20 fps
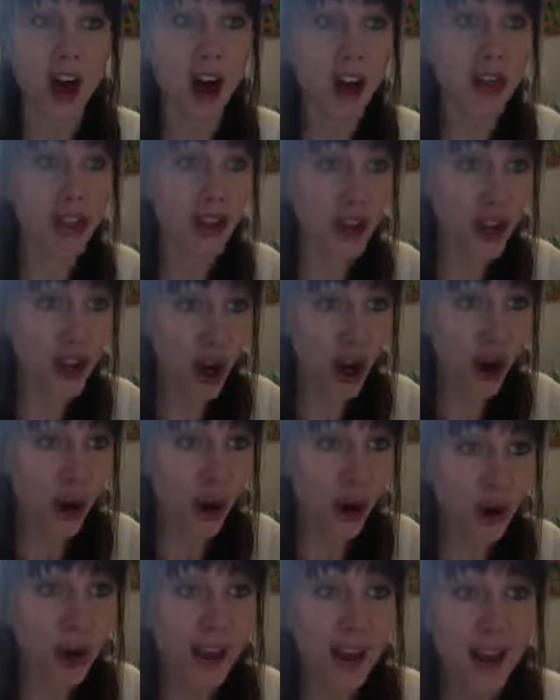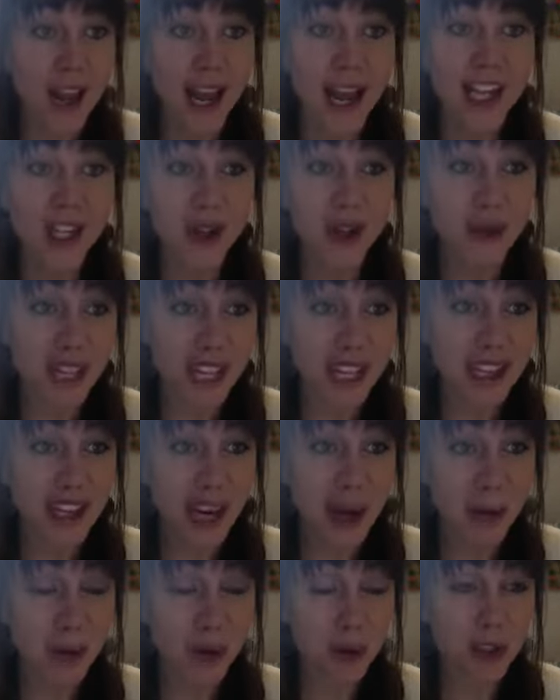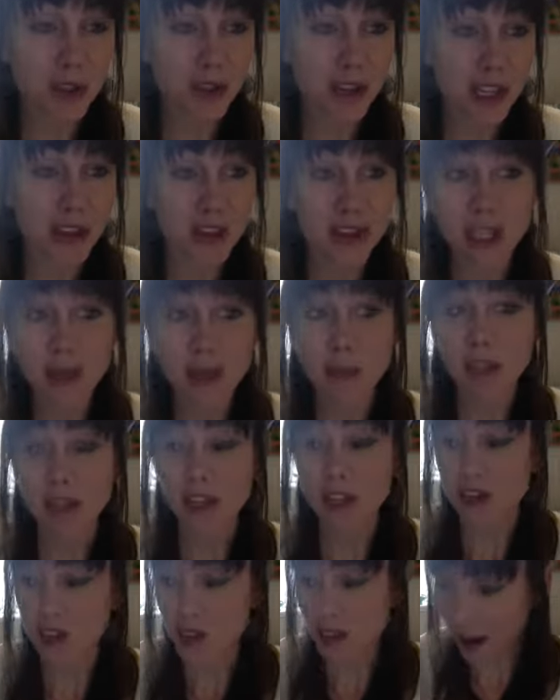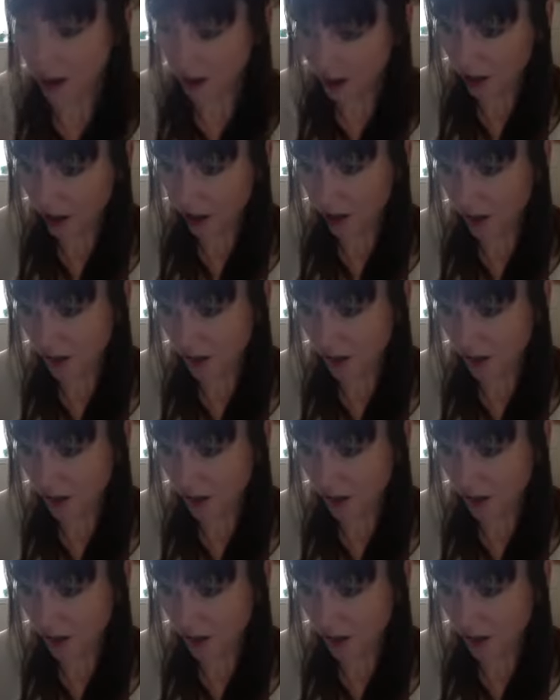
on the go and you need that boost of energy, but you're tired of